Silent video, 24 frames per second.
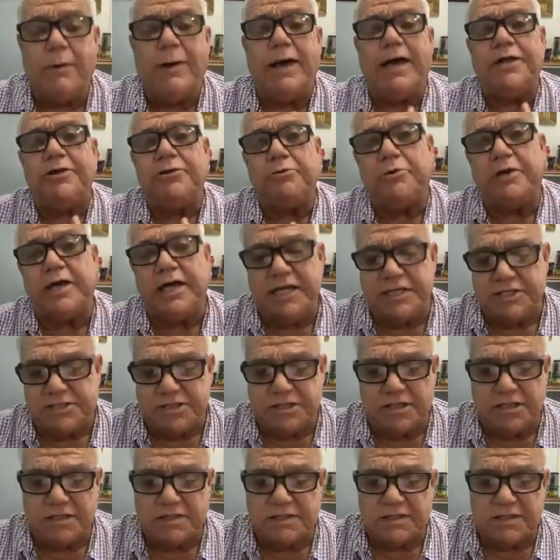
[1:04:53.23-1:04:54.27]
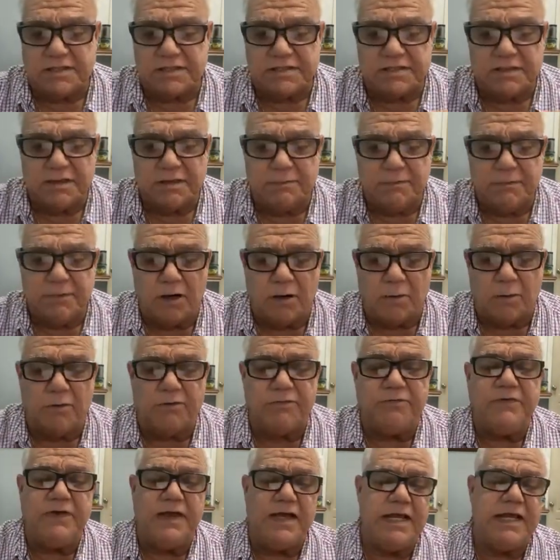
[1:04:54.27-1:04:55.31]
our educational system,
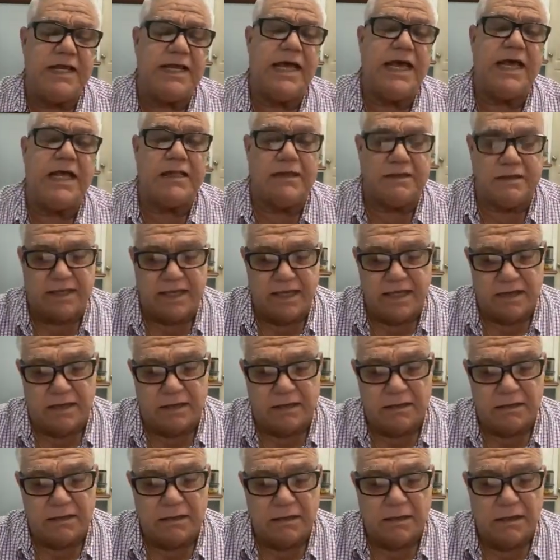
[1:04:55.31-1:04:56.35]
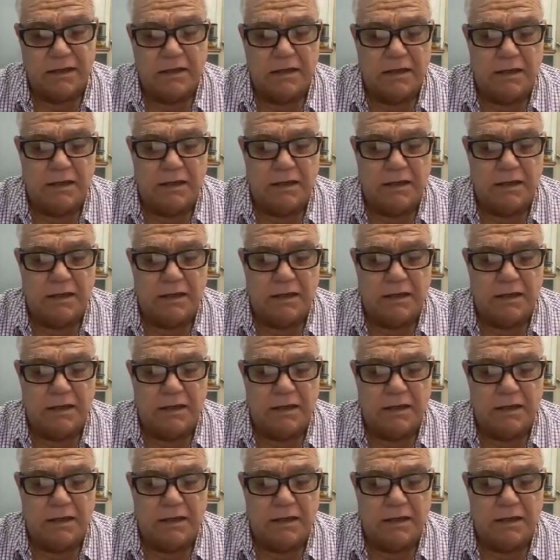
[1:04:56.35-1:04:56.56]
our failing healthcare